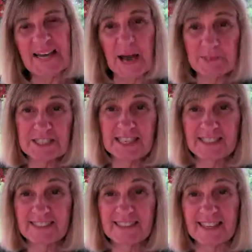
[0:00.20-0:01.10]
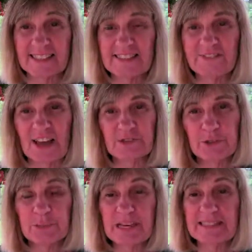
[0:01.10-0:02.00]
I'm Jeannette Koczela, founder
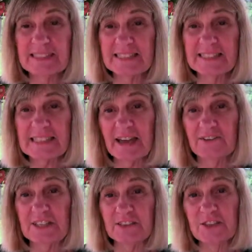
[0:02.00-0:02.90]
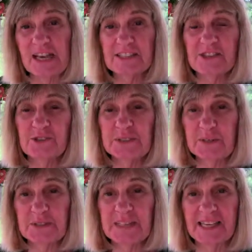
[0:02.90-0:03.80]
and president of the International
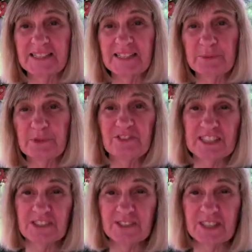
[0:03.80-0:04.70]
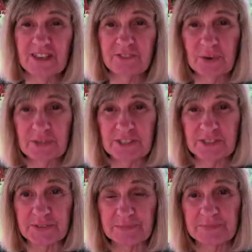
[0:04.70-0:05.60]
Association of Professional Life
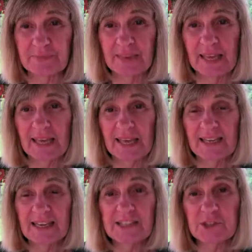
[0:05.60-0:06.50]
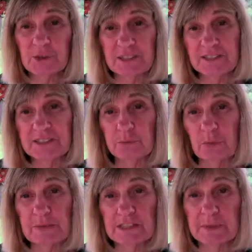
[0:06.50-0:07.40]
Coaches. And I joined the
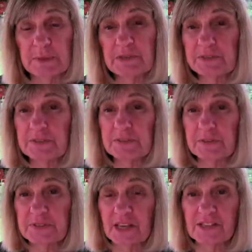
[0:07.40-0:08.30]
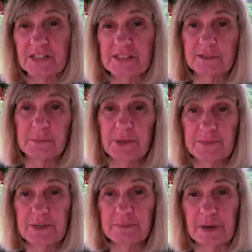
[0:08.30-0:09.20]
Women's Speakers Association as a
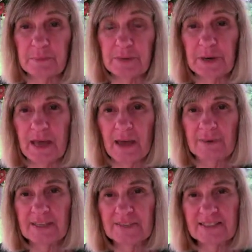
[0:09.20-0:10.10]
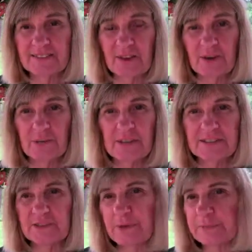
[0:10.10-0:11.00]
premium member because I saw what
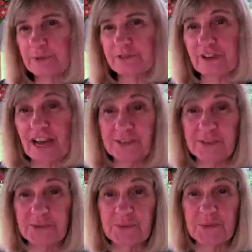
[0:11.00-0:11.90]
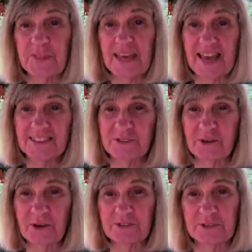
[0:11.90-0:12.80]
an incredible value they had to
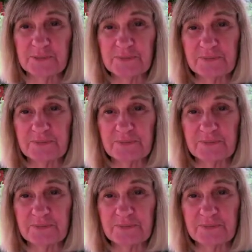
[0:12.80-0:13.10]
offer.